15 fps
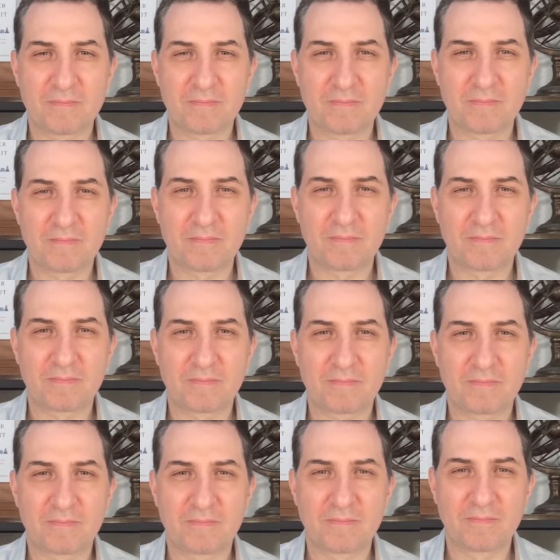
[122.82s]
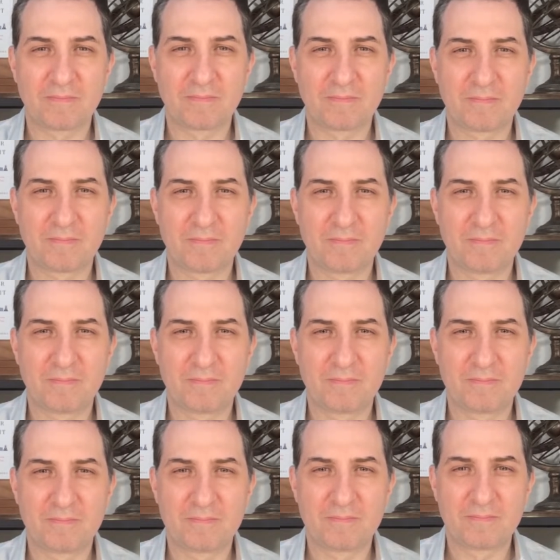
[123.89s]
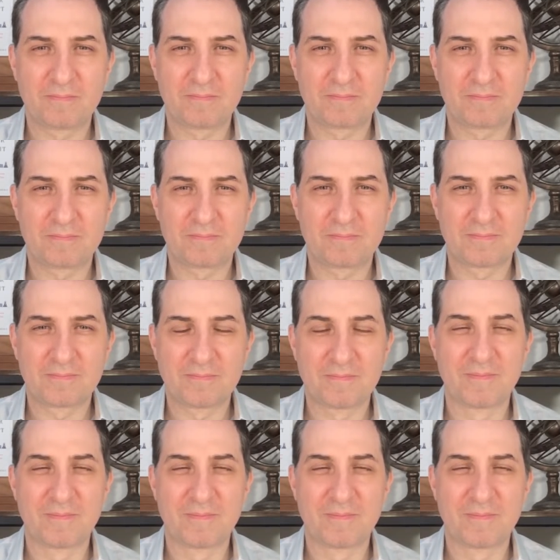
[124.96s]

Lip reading: (silent)